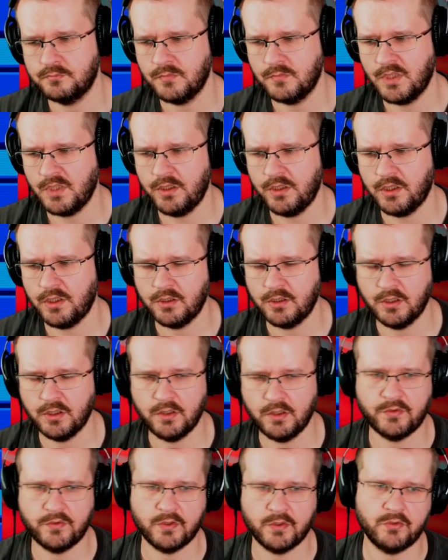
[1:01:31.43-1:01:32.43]
And that
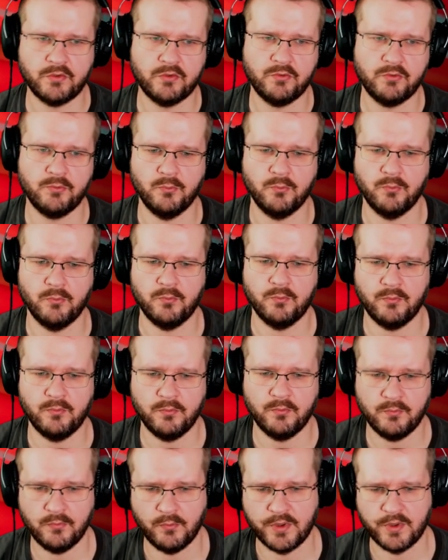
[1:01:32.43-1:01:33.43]
leaves us
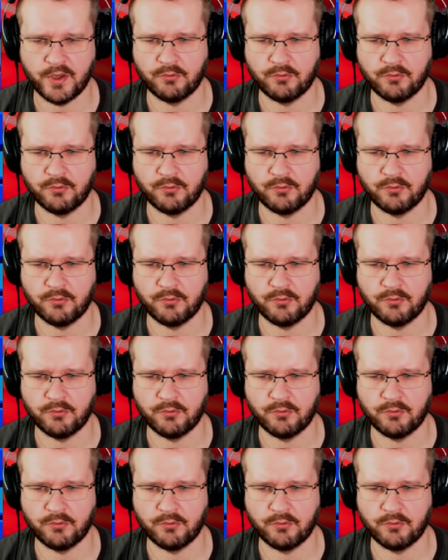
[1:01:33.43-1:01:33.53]
with a